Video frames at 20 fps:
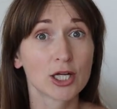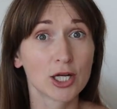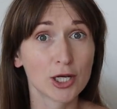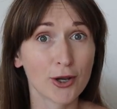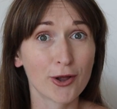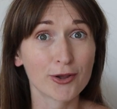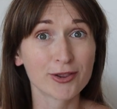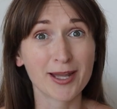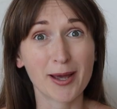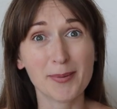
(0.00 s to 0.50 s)

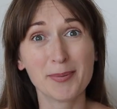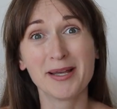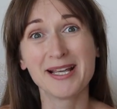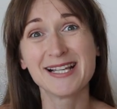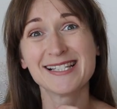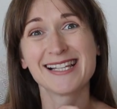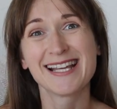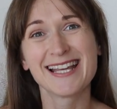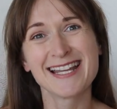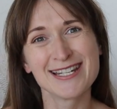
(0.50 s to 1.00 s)
cloth
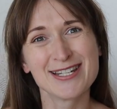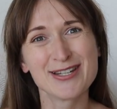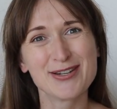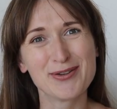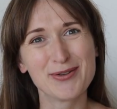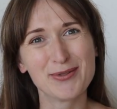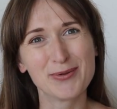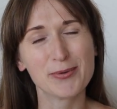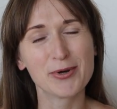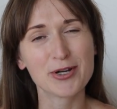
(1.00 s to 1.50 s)
nappies
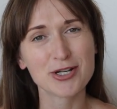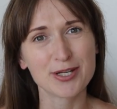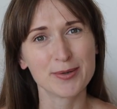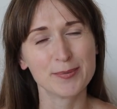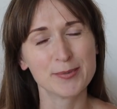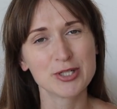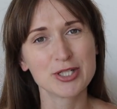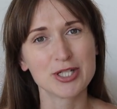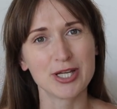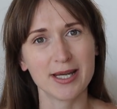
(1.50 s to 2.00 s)
into the
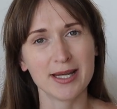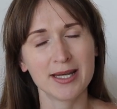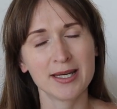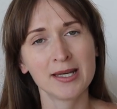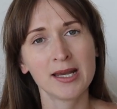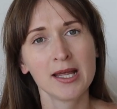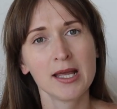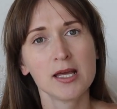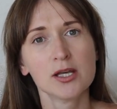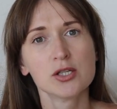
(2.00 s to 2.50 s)
washing
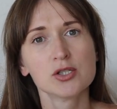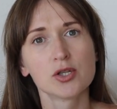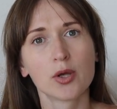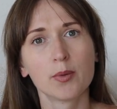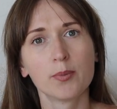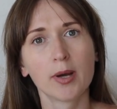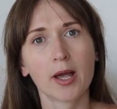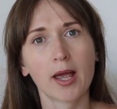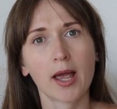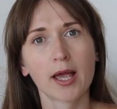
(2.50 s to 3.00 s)
machine
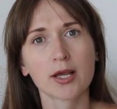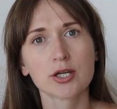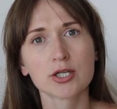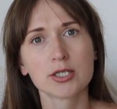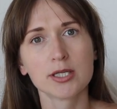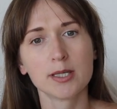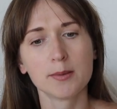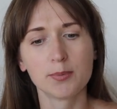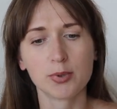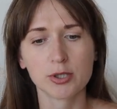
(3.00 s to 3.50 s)
so by
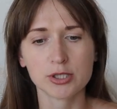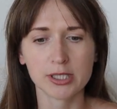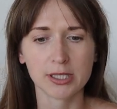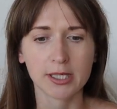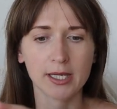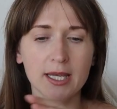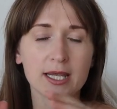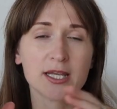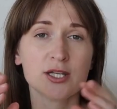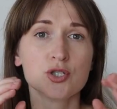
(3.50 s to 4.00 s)
actually
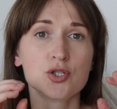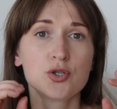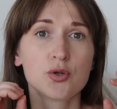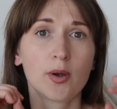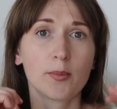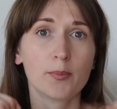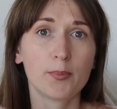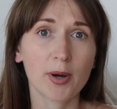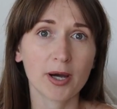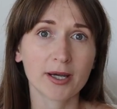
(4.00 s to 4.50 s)
putting it
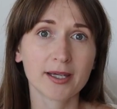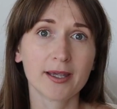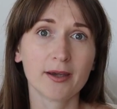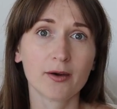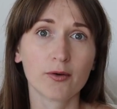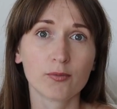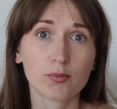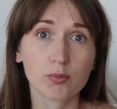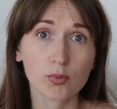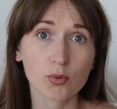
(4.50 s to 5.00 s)
into a
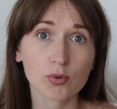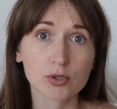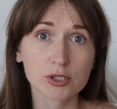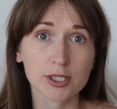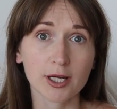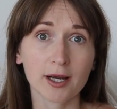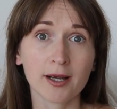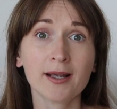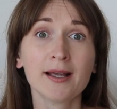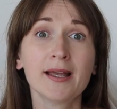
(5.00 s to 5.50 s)
bucket of
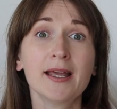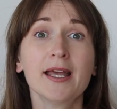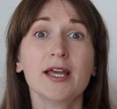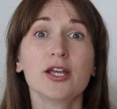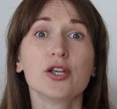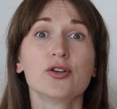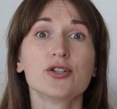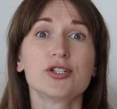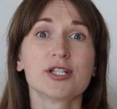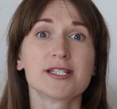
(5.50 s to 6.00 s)
water
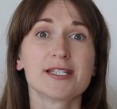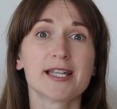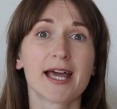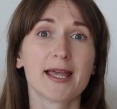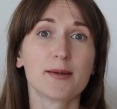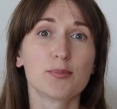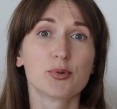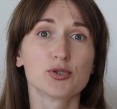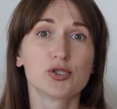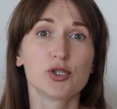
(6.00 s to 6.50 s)
you're just
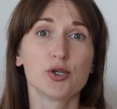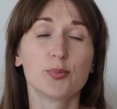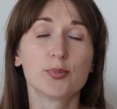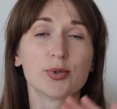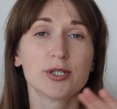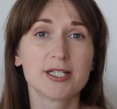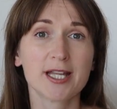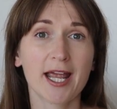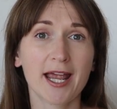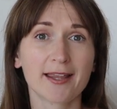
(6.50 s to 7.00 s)
able to
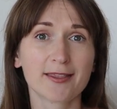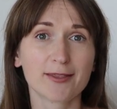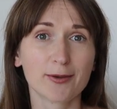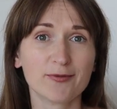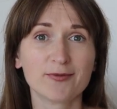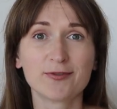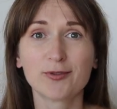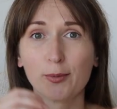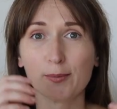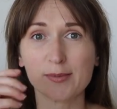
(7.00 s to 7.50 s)
protect
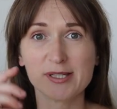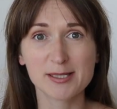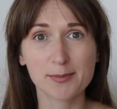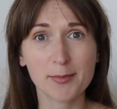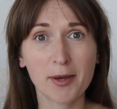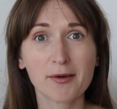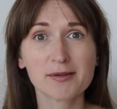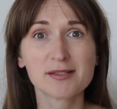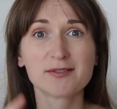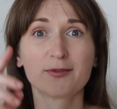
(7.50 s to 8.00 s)
them from
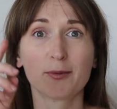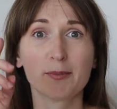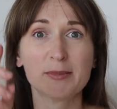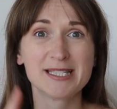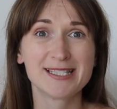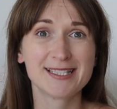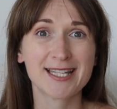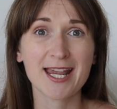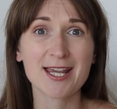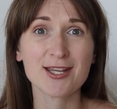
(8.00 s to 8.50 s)
smells from
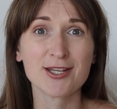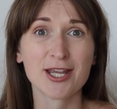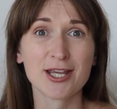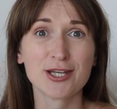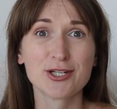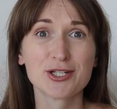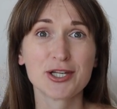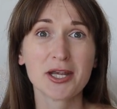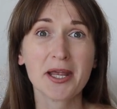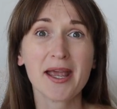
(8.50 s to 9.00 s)

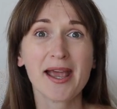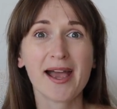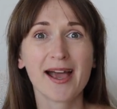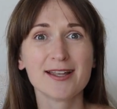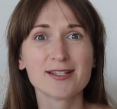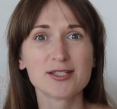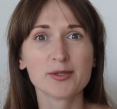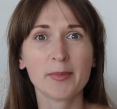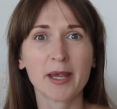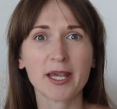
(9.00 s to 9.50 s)
stainage
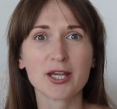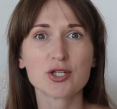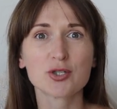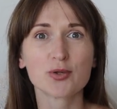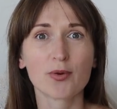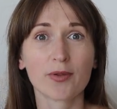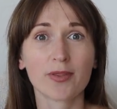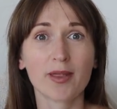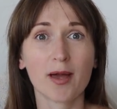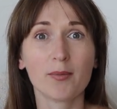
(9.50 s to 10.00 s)
and to make
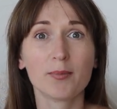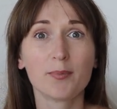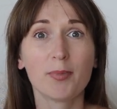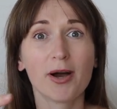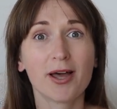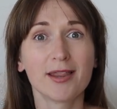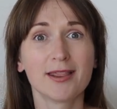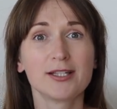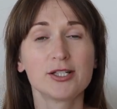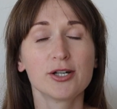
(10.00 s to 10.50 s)
sure that
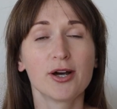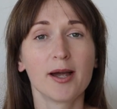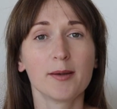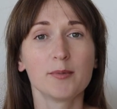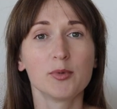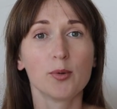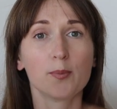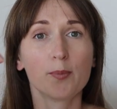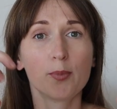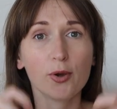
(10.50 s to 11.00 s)
by the
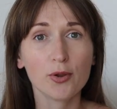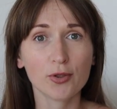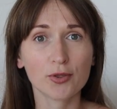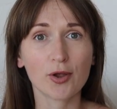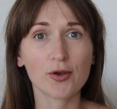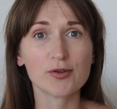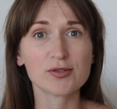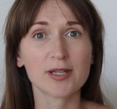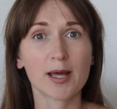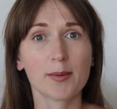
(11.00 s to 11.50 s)
time you
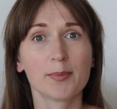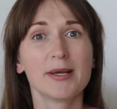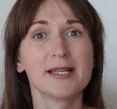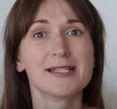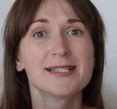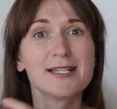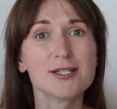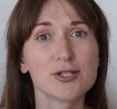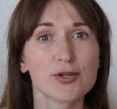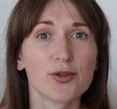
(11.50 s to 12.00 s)
put those
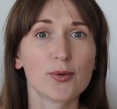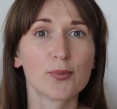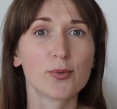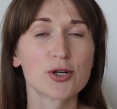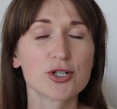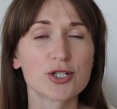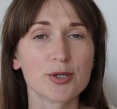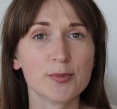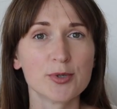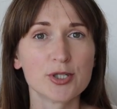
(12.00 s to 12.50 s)
nappies into the
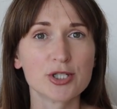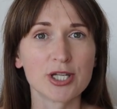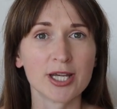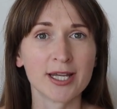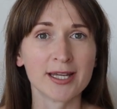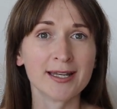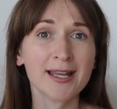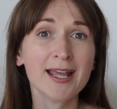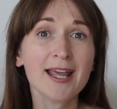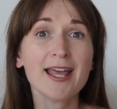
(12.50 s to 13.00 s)
washing
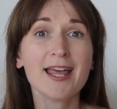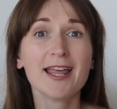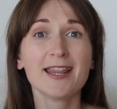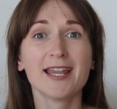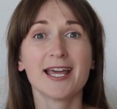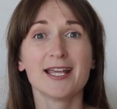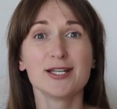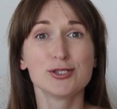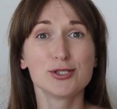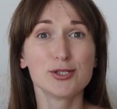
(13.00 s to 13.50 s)
machine
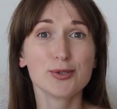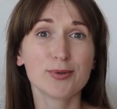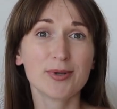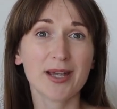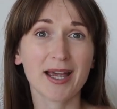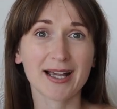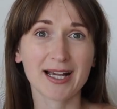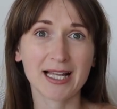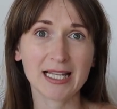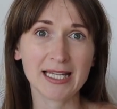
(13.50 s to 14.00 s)
they do
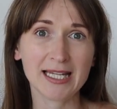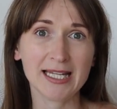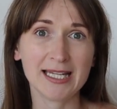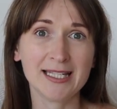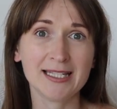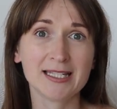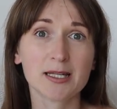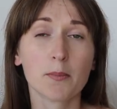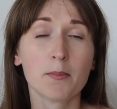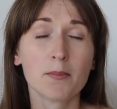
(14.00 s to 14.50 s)
get
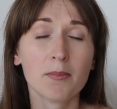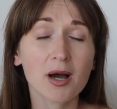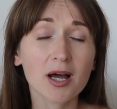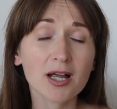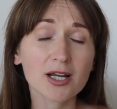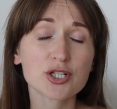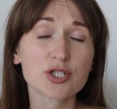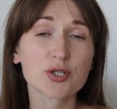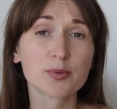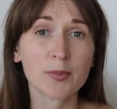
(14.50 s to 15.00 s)
cleaned
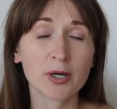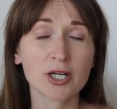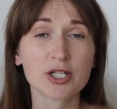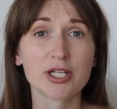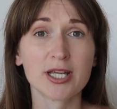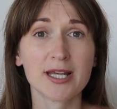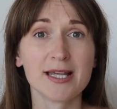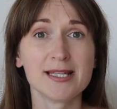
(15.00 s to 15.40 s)
much much